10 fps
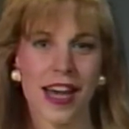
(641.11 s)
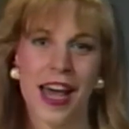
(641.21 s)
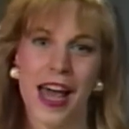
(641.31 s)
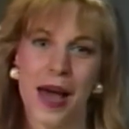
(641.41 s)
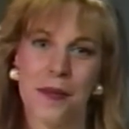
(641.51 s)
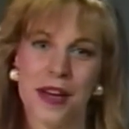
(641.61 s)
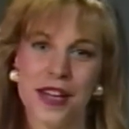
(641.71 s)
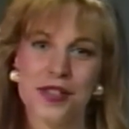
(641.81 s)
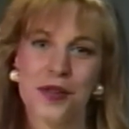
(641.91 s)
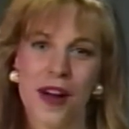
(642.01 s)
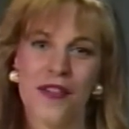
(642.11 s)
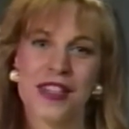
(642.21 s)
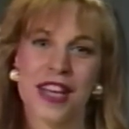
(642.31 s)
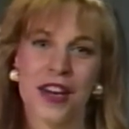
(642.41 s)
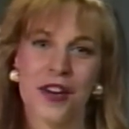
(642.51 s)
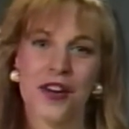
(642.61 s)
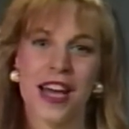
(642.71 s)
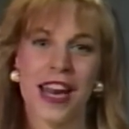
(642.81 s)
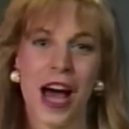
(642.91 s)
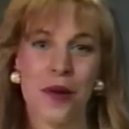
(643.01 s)
And because the graphics editor
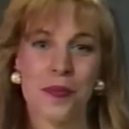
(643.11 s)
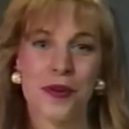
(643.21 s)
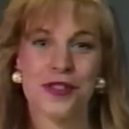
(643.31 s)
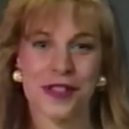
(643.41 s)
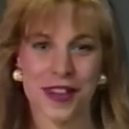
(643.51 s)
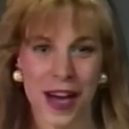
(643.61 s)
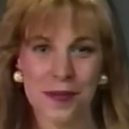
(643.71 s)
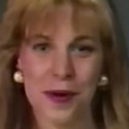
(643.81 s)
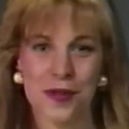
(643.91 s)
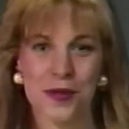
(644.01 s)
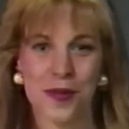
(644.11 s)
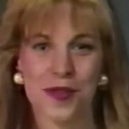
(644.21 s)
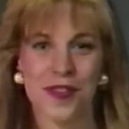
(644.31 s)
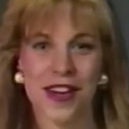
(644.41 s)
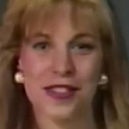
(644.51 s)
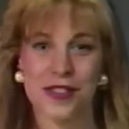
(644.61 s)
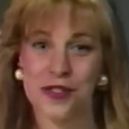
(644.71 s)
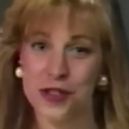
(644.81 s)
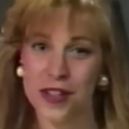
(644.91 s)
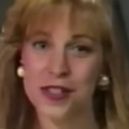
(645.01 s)
can output to non-PostScript devices
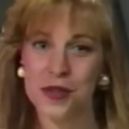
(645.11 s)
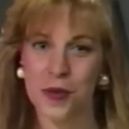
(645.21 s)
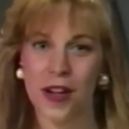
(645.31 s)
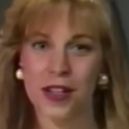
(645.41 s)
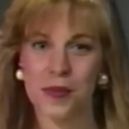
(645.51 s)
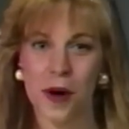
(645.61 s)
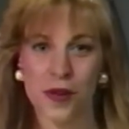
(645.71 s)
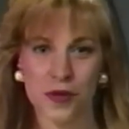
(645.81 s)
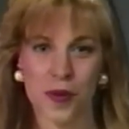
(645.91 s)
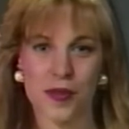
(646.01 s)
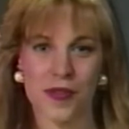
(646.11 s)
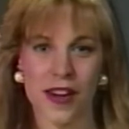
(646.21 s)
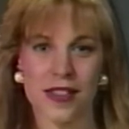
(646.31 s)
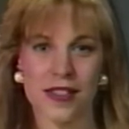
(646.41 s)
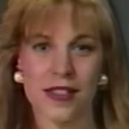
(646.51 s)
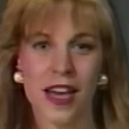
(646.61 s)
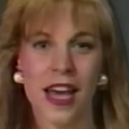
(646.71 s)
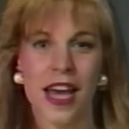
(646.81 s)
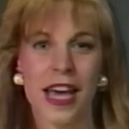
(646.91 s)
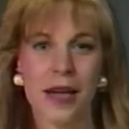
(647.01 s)
just as well as PostScript devices,
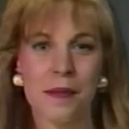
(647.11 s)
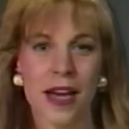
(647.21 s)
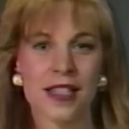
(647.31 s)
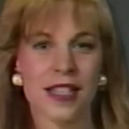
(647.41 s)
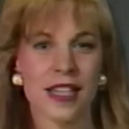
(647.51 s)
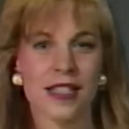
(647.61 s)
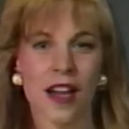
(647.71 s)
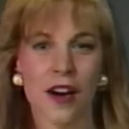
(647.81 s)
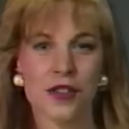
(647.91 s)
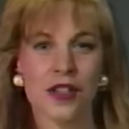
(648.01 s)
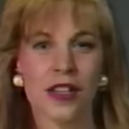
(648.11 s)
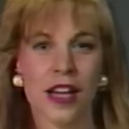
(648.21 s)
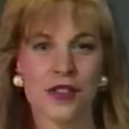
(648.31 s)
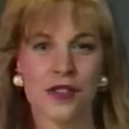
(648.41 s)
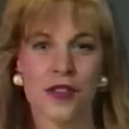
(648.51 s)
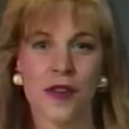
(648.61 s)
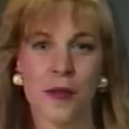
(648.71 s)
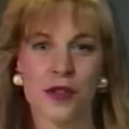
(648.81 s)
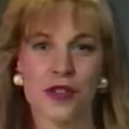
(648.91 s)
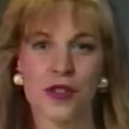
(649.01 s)
it makes these large collections of
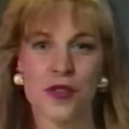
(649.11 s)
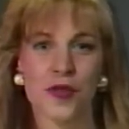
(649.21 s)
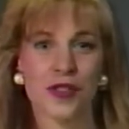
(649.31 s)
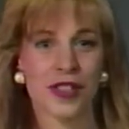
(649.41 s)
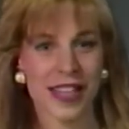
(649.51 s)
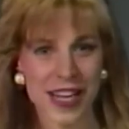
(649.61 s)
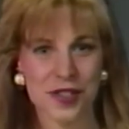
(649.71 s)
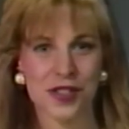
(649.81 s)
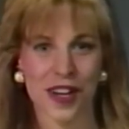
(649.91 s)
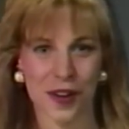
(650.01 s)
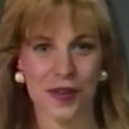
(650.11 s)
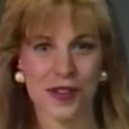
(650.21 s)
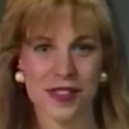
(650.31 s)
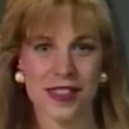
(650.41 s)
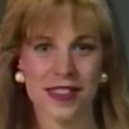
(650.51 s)
images useful to LaserJet owners.